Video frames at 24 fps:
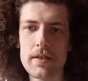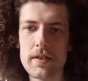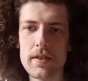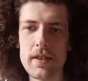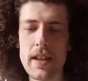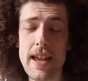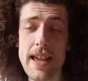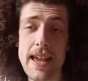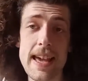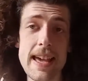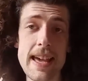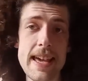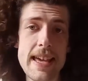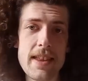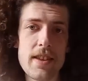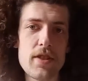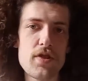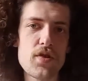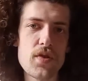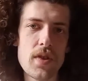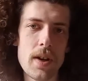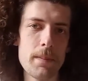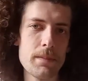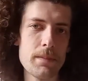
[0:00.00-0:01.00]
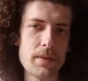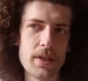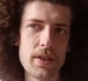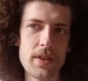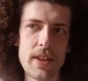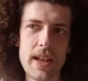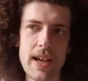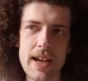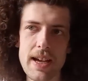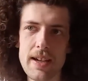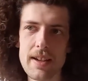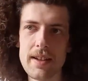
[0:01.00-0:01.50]
Hear the drums on
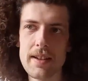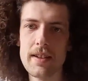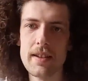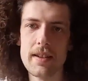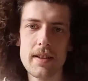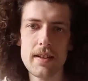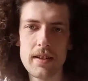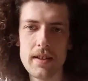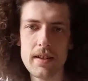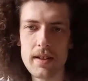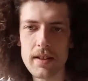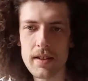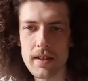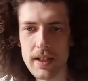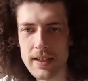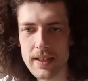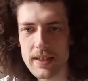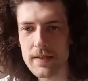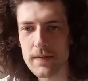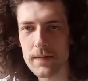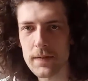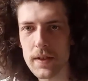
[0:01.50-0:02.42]
that. Listen for